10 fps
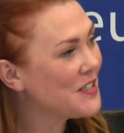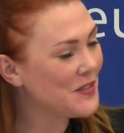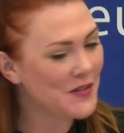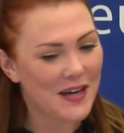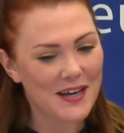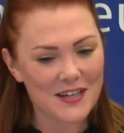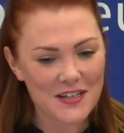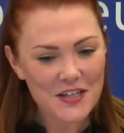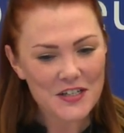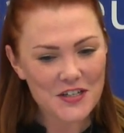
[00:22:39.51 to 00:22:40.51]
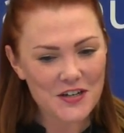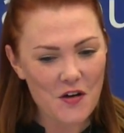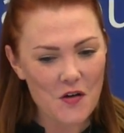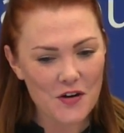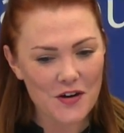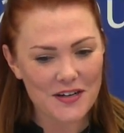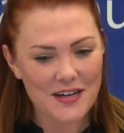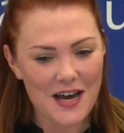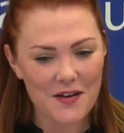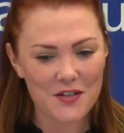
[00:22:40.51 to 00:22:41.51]
to turn over
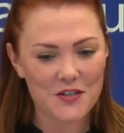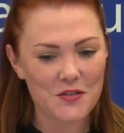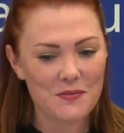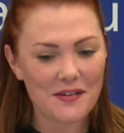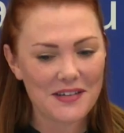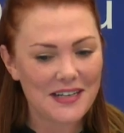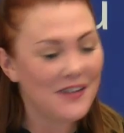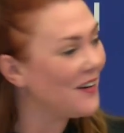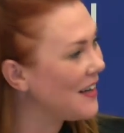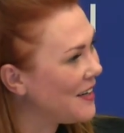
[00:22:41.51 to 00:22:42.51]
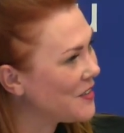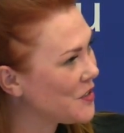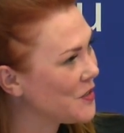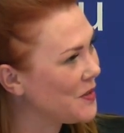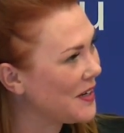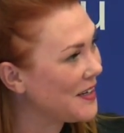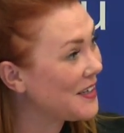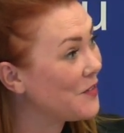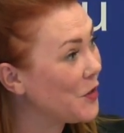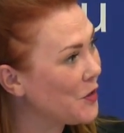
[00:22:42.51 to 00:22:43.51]
now to Merili Oja to give